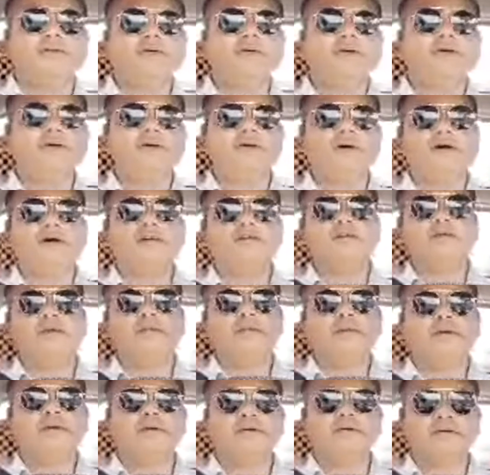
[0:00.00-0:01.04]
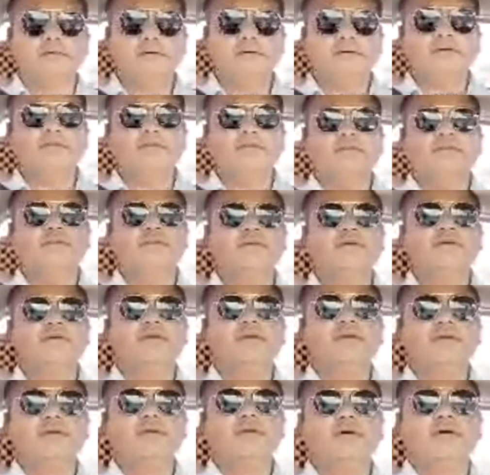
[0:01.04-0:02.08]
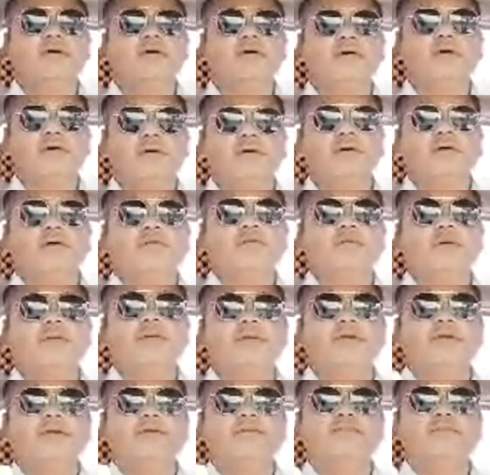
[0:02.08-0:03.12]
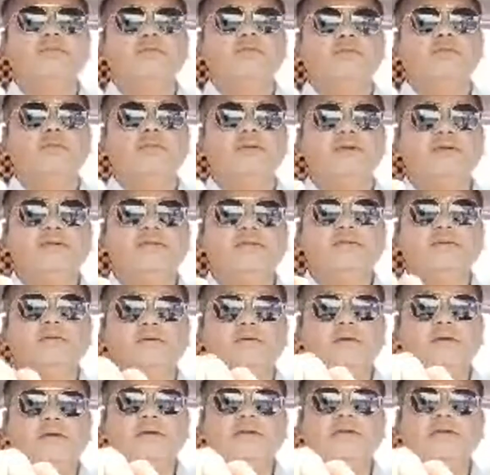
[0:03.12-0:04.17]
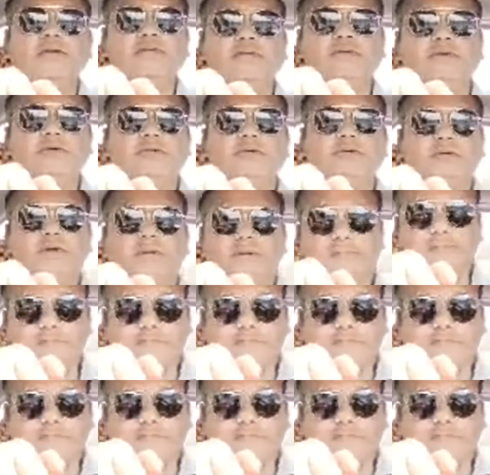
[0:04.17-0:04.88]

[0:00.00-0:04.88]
our upcoming or maybe in few moments in this video only.